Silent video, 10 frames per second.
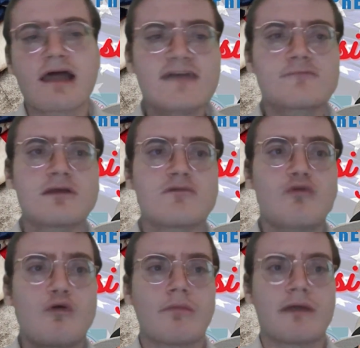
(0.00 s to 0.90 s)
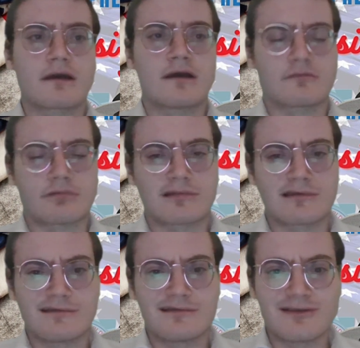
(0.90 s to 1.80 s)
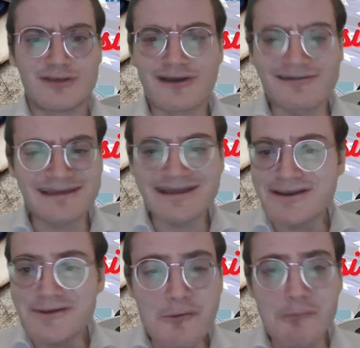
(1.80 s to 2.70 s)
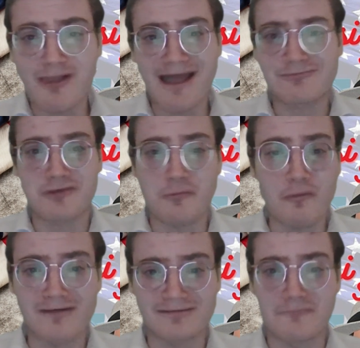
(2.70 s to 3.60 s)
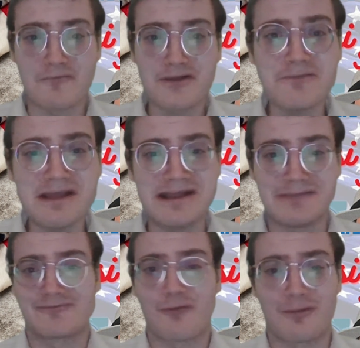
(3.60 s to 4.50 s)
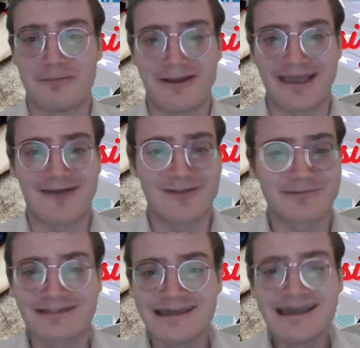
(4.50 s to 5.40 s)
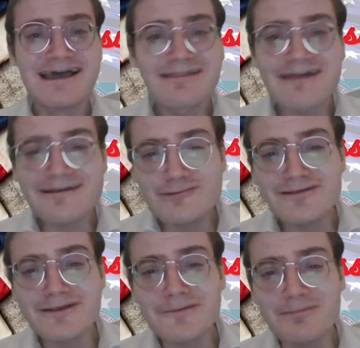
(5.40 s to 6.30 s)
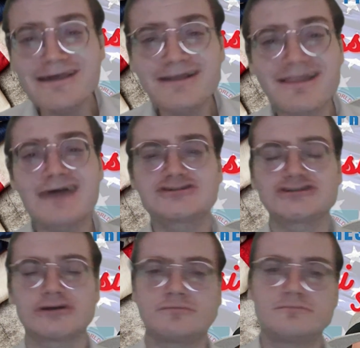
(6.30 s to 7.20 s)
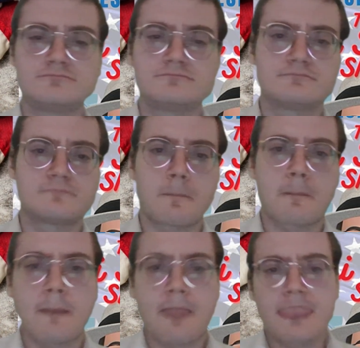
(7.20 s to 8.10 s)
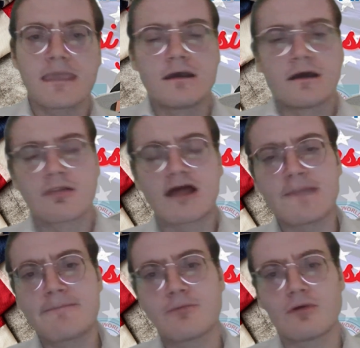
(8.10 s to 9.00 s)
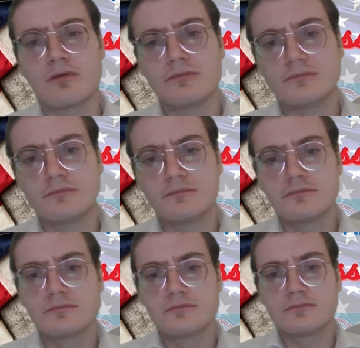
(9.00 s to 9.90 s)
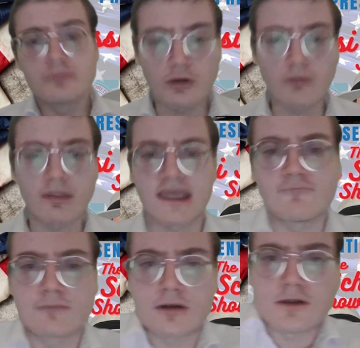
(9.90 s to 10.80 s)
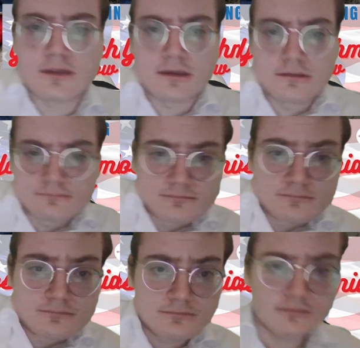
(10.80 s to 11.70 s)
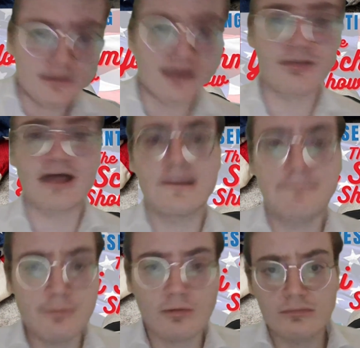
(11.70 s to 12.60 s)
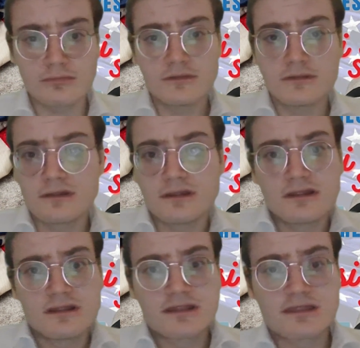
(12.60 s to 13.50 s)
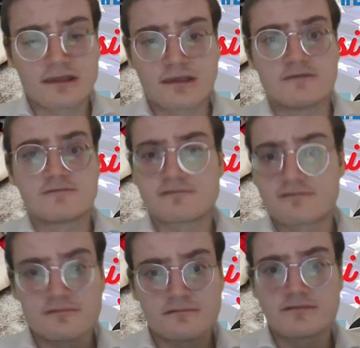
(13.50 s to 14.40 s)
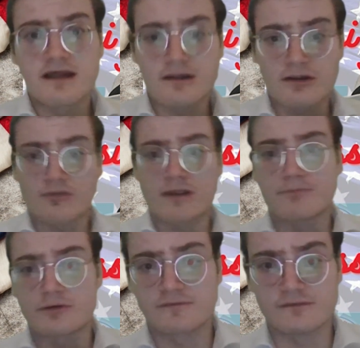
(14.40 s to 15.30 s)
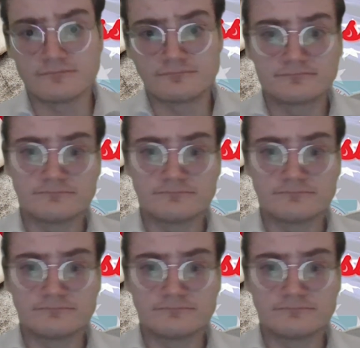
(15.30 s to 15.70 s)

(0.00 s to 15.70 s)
Last week was all about accountability. Let's see. Last week, what do you mean it was all about accountability? Last week's a complete clown show. A lot of people don't like Kevin McCarthy. A lot of people think he's not a great person.